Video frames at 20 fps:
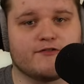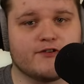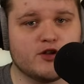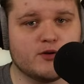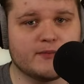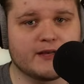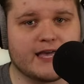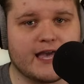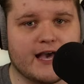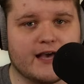
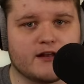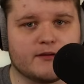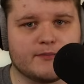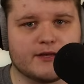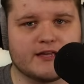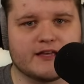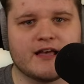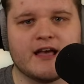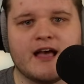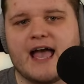Film
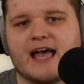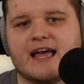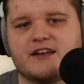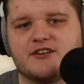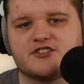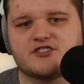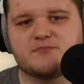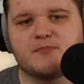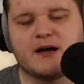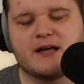Academy, and
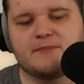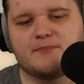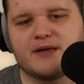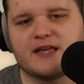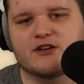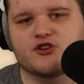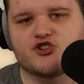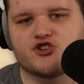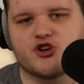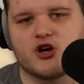despite
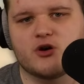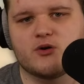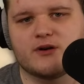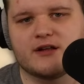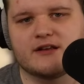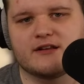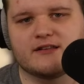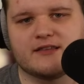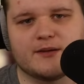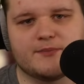being shown
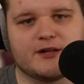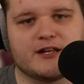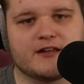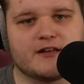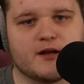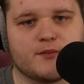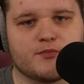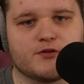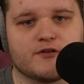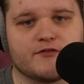in a limited
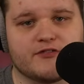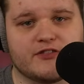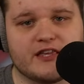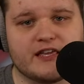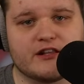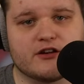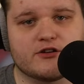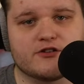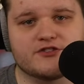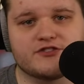number of
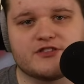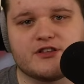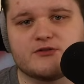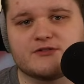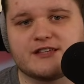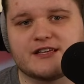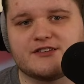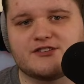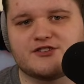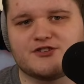theaters,
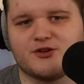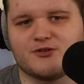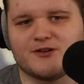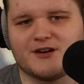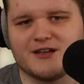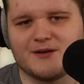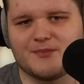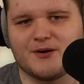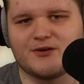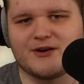there's a
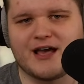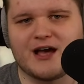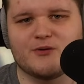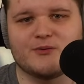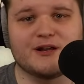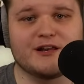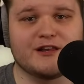story about how